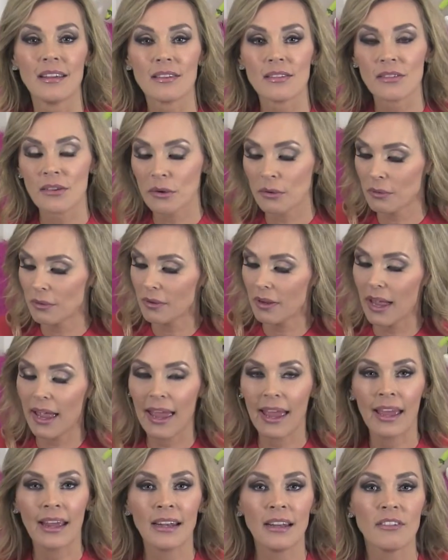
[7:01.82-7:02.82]
So
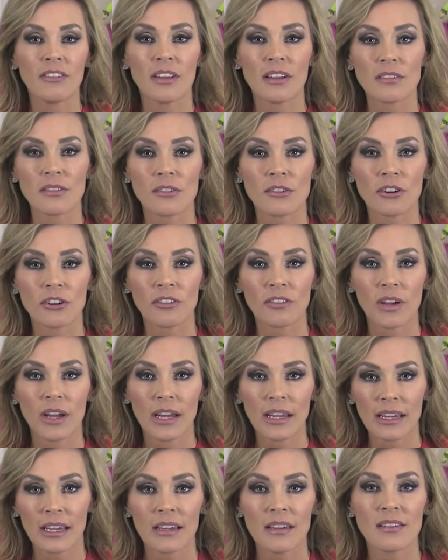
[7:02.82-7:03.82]
any of this stuff,
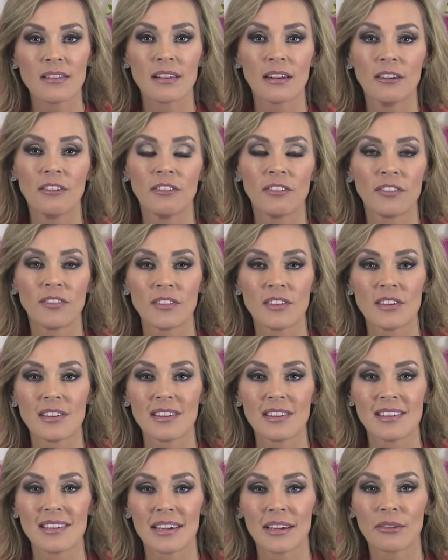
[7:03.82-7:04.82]
get yourself
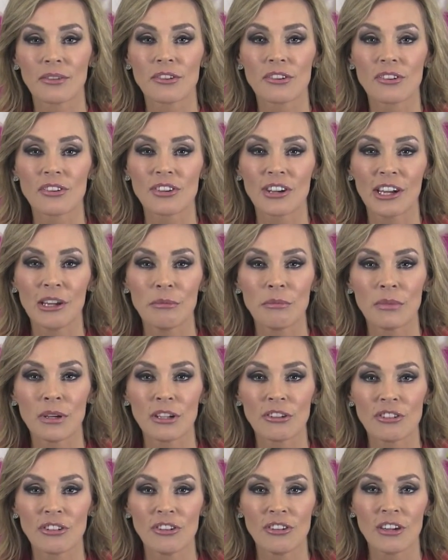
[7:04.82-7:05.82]
down to Titan
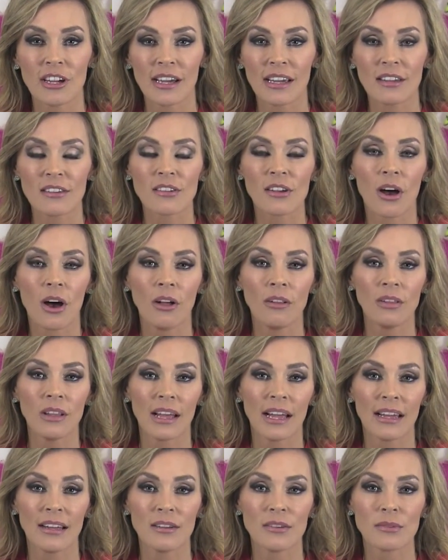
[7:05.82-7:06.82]
Merchandise
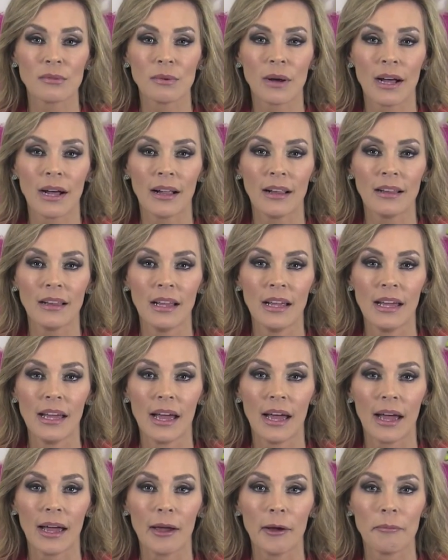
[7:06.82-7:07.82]
online as well.
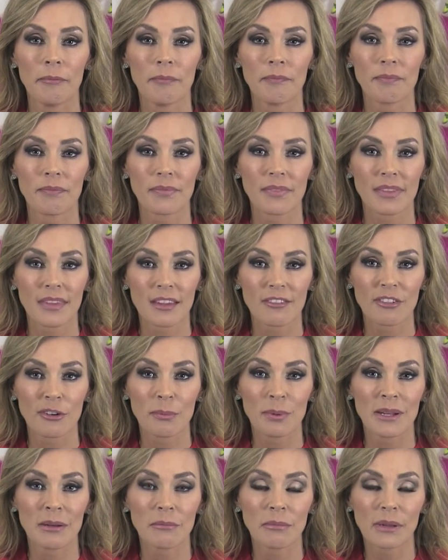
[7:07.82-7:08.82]

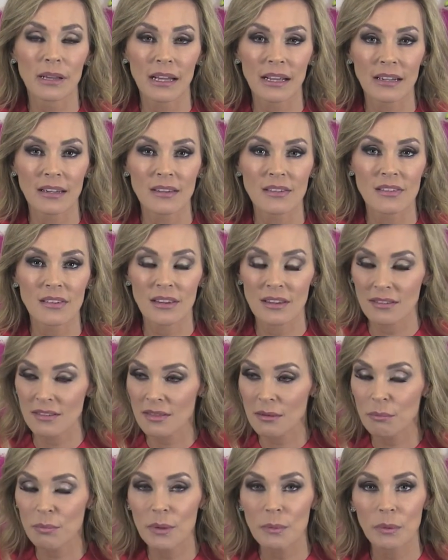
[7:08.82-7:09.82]
Forbidden Planet is
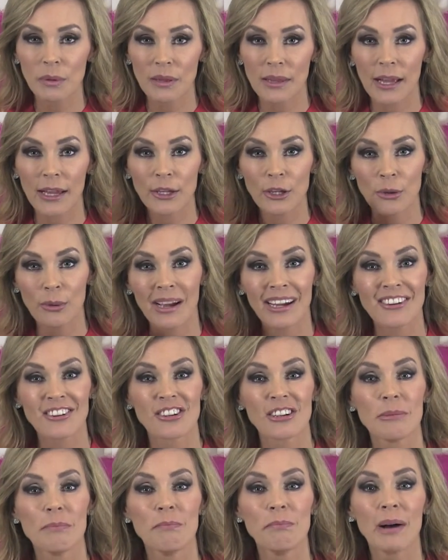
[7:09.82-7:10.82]
the people that you
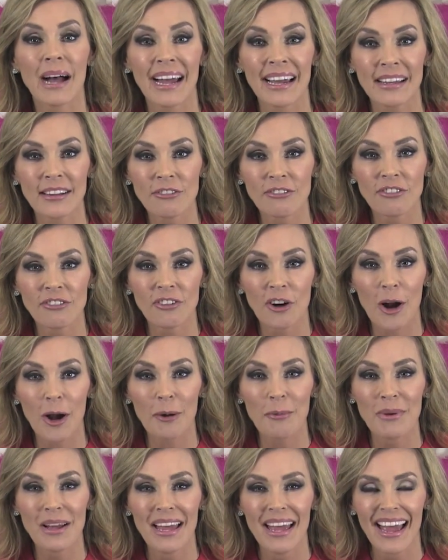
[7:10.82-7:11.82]
actually buy them
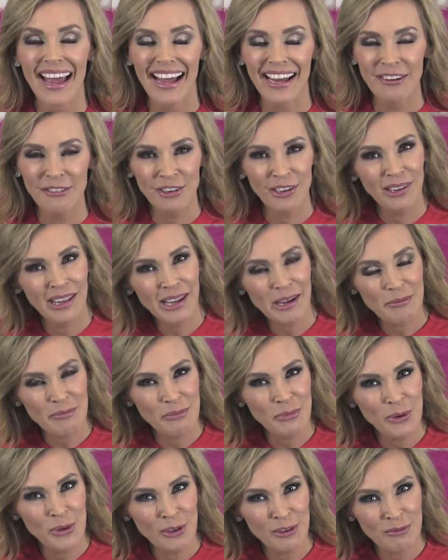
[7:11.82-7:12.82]
from. And if you like
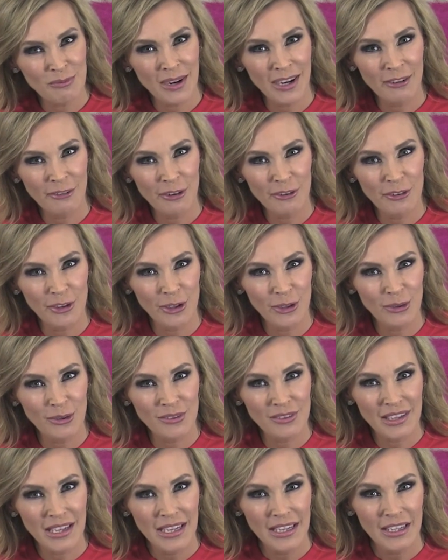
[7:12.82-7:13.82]
more of my
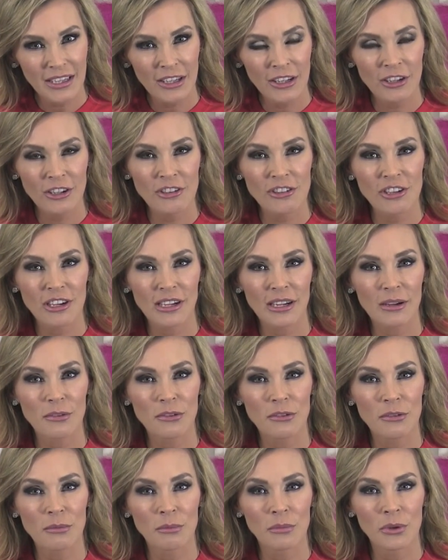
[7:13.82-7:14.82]
reviews, you can check
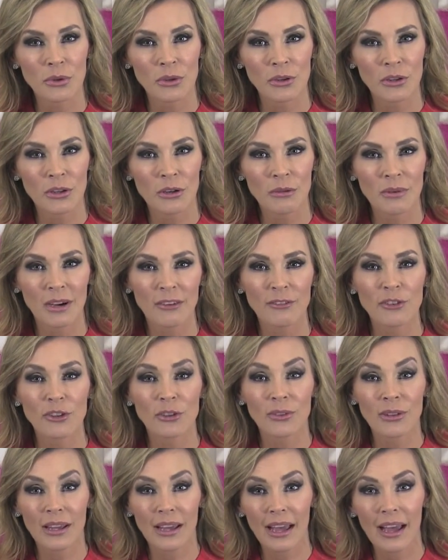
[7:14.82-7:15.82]
out some more of them. I've
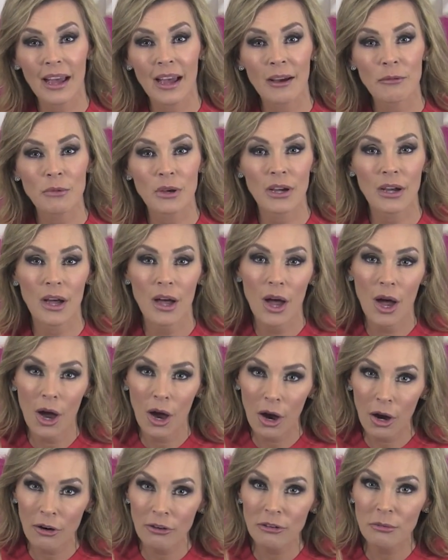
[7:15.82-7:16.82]
done the Hammer
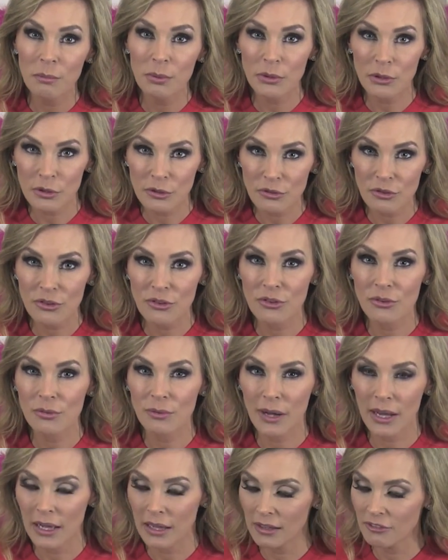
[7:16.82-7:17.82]
Horror Bust as
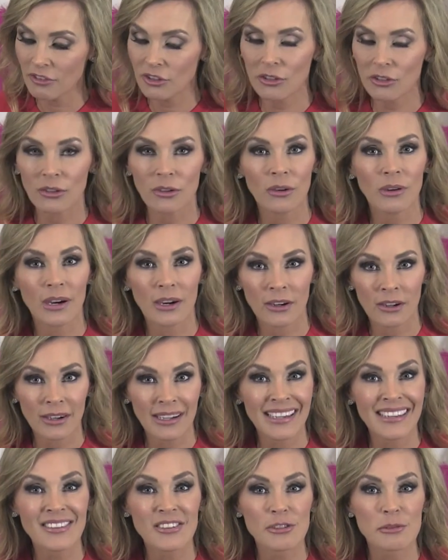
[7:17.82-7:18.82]
well. If you
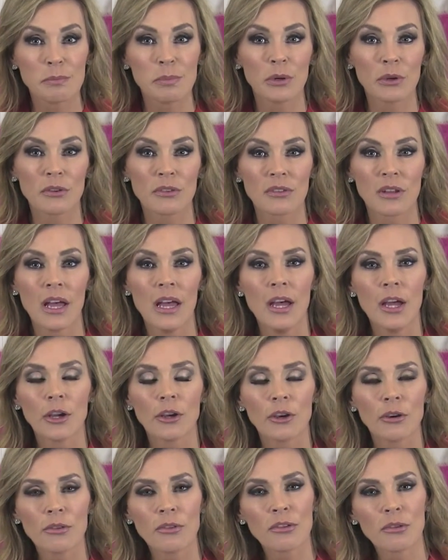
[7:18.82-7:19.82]
are into busts,
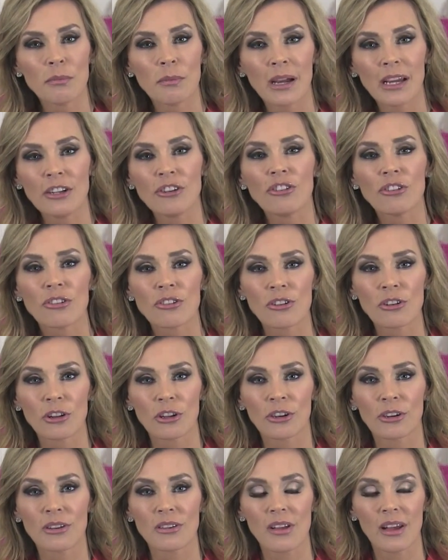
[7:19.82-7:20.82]
go to my Just A
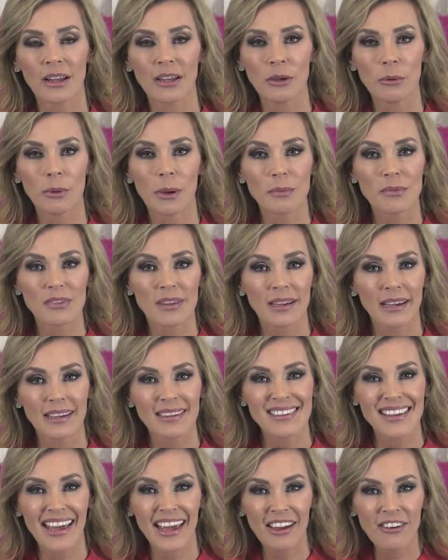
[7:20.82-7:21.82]
Lotta Tanya
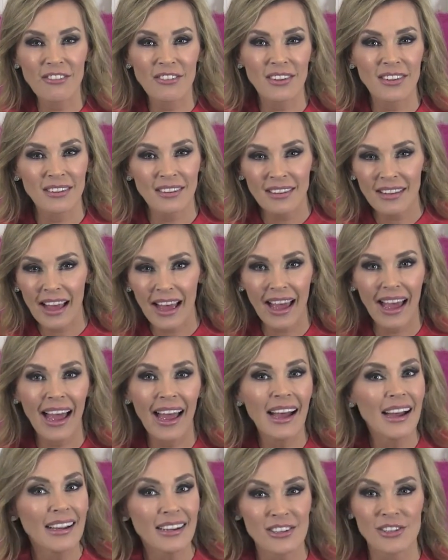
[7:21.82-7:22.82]
website. Everything that
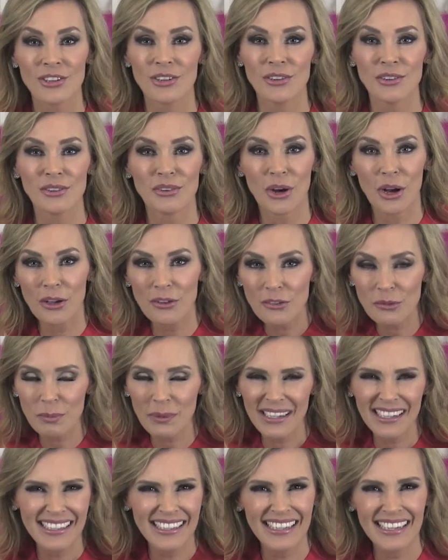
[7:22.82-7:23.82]
I do,
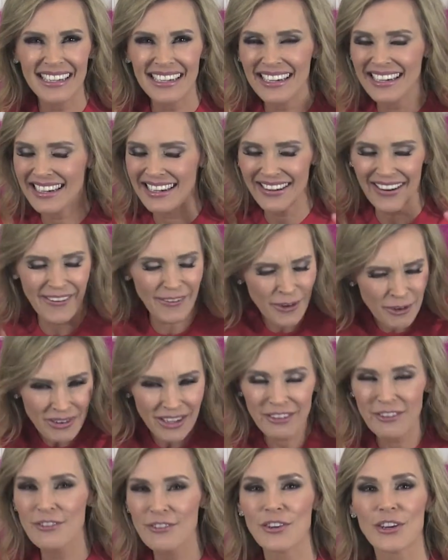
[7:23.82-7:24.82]
cosplay, geeky, all
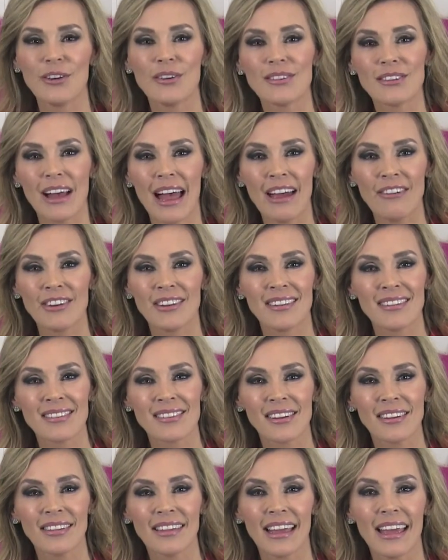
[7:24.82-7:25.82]
my reviews,
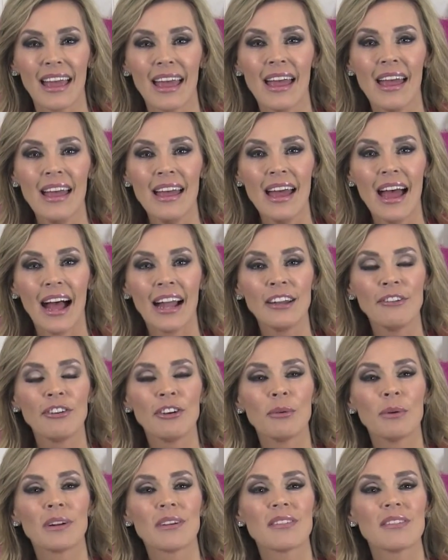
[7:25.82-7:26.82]
everything's on there. And if
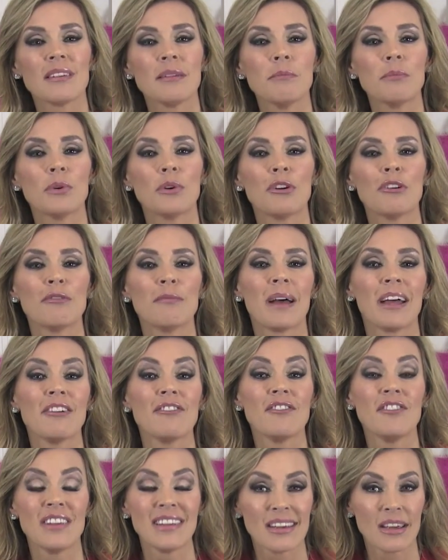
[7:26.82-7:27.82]
you want to see more of my
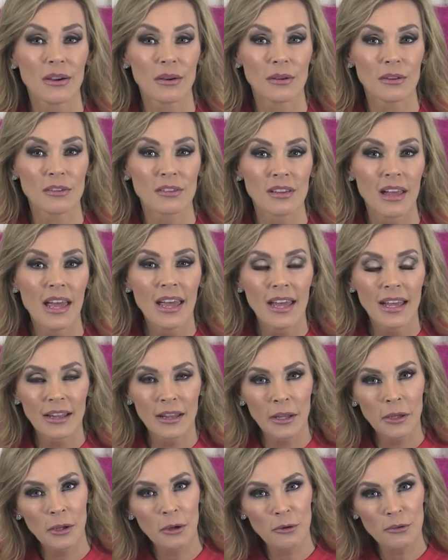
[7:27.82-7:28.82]
videos,
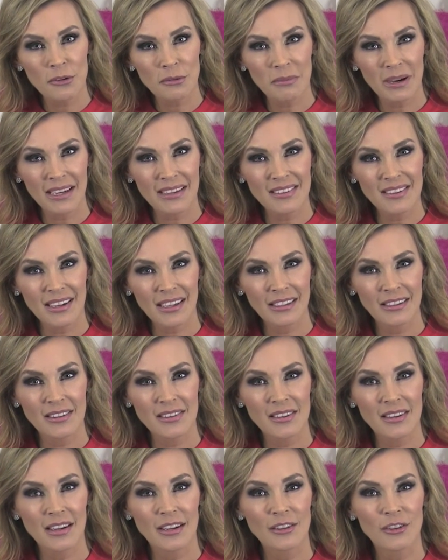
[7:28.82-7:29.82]
then go to my Tanya
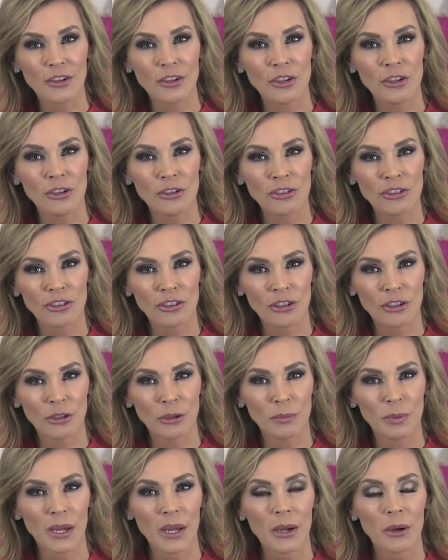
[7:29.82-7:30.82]
Tate
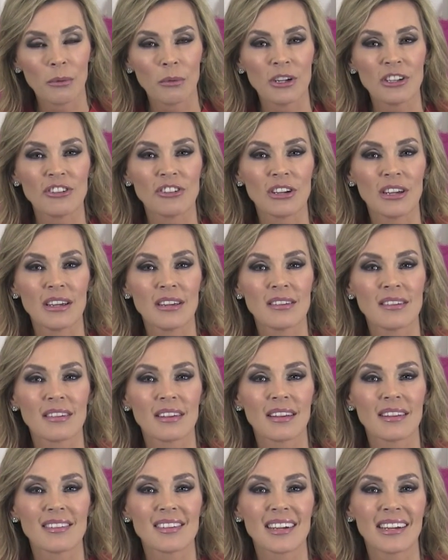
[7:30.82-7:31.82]
YouTube, which is
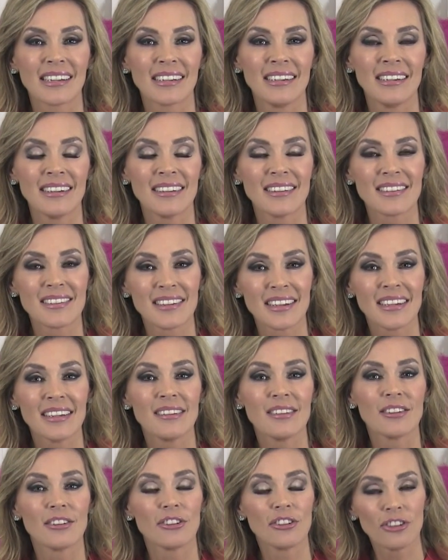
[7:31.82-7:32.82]
Tanya
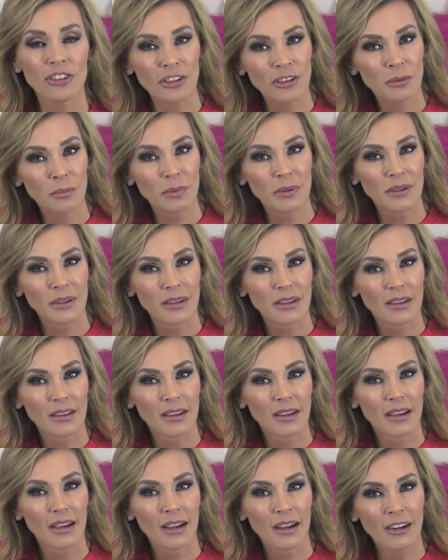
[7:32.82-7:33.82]
Tate Tube.
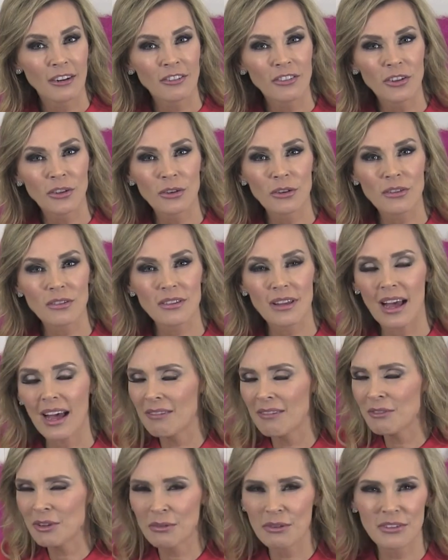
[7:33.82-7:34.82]
And of course,
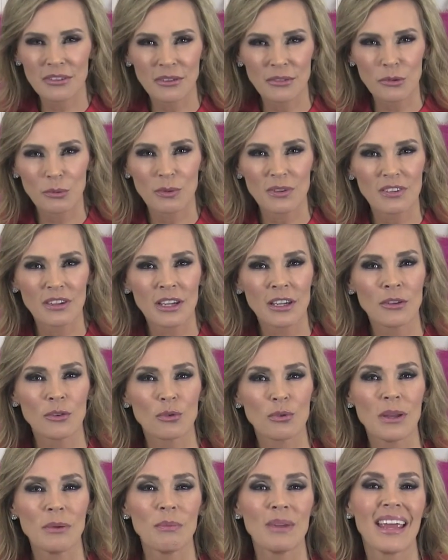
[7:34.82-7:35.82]
I'm always on Twitter. You can
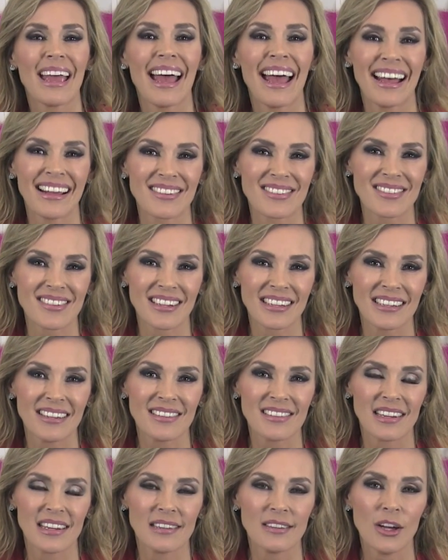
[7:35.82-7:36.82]
tweet me at
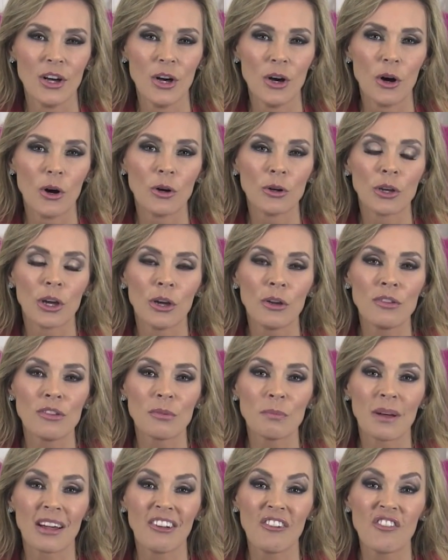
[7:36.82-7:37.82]
Tanya Tate, or go
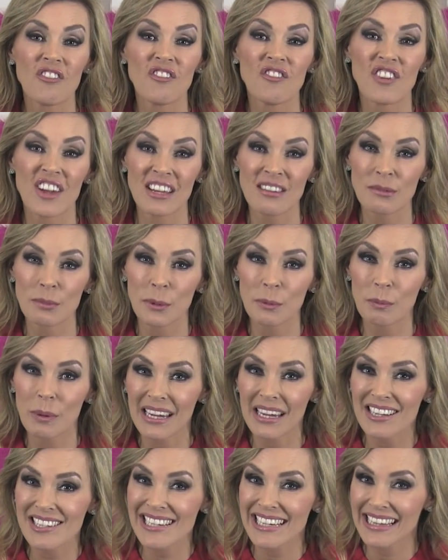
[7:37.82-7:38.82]
to my Facebook
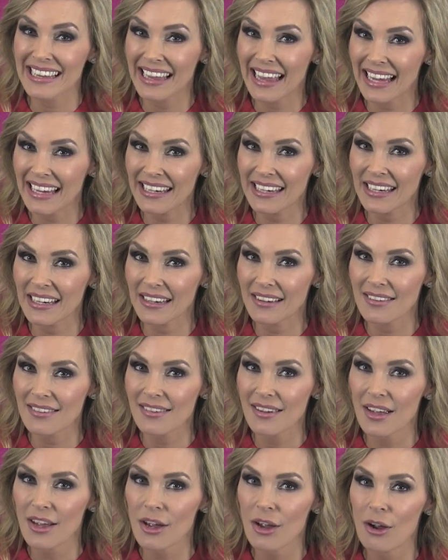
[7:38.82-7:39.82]
page and like
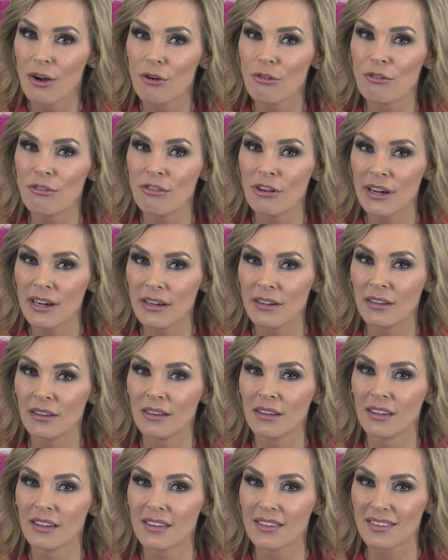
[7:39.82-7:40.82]
it.
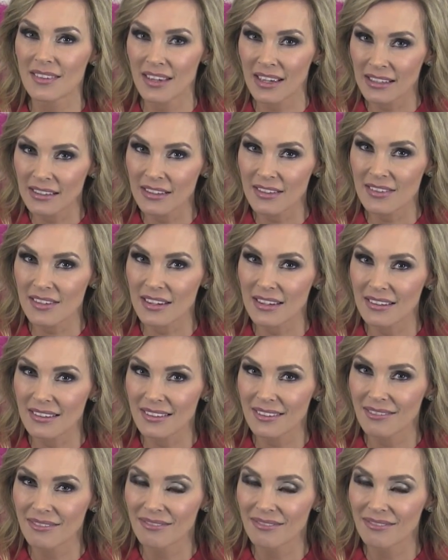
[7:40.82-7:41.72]
Real Tanya Tate.